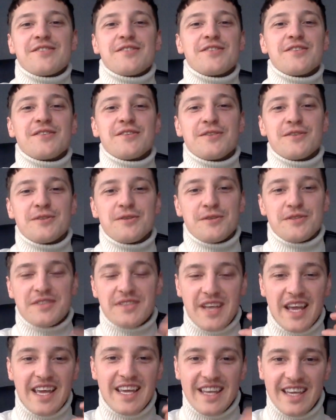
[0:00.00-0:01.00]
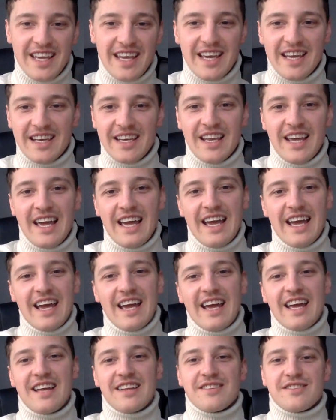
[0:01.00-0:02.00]
to take in.
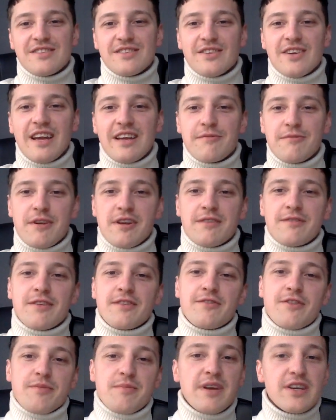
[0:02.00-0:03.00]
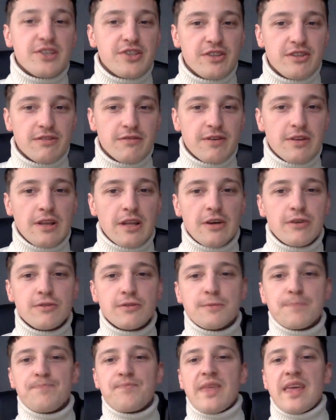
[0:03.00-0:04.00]
And to get rid of information
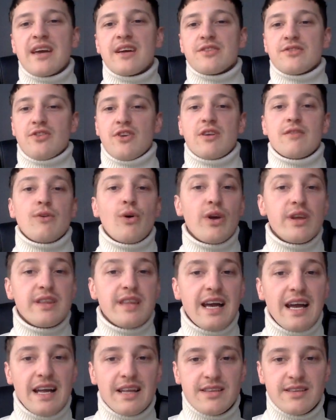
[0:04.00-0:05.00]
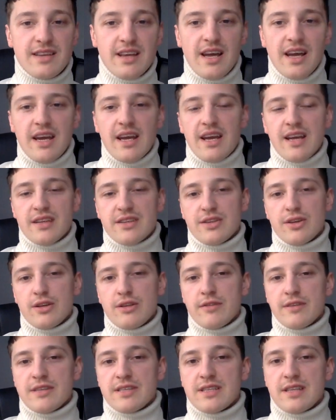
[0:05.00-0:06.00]
overload, to avoid that, it's
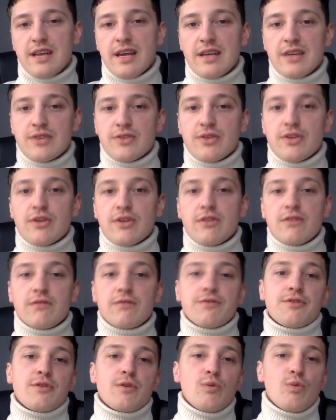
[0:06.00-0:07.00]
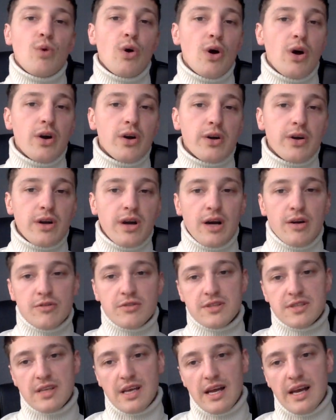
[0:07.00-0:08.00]
always nice to go for a walk
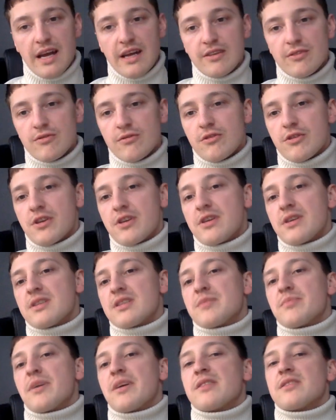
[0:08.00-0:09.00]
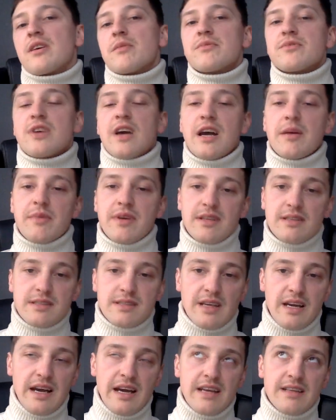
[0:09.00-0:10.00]
outside or spend some time
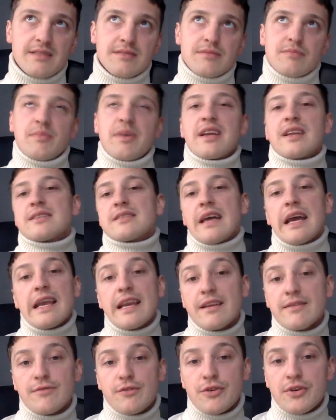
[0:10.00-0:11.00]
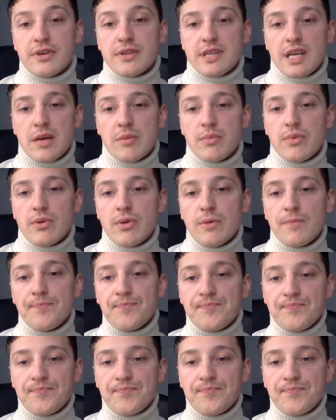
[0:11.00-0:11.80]
inside meditating, for example,